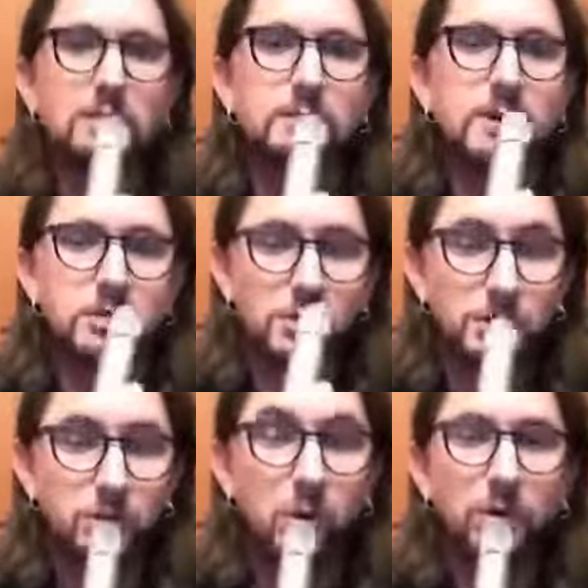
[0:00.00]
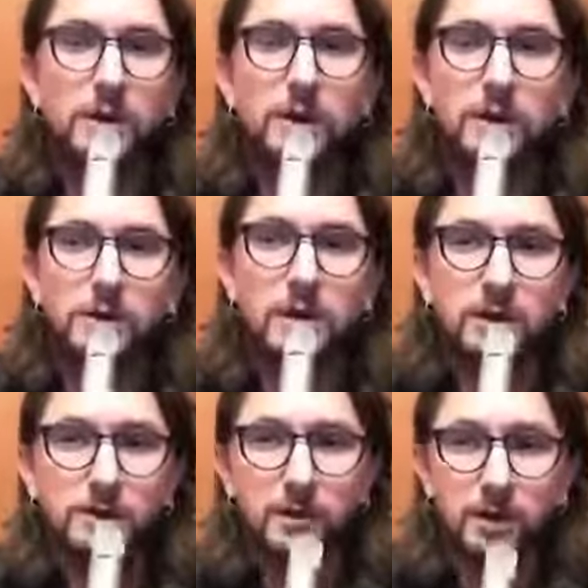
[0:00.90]
spiritually rewarding and, and
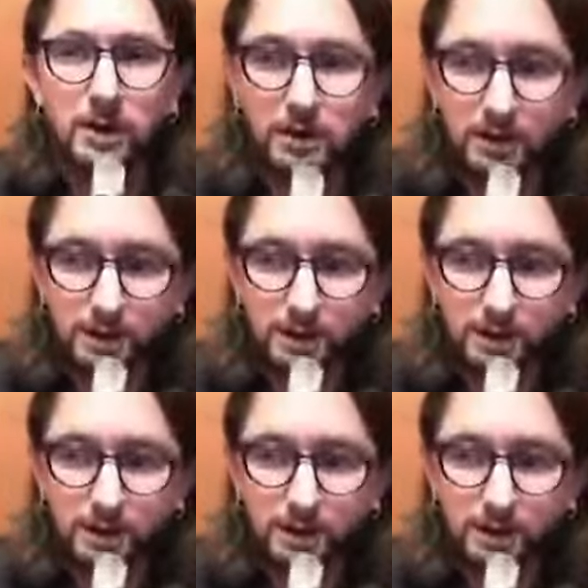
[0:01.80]
a very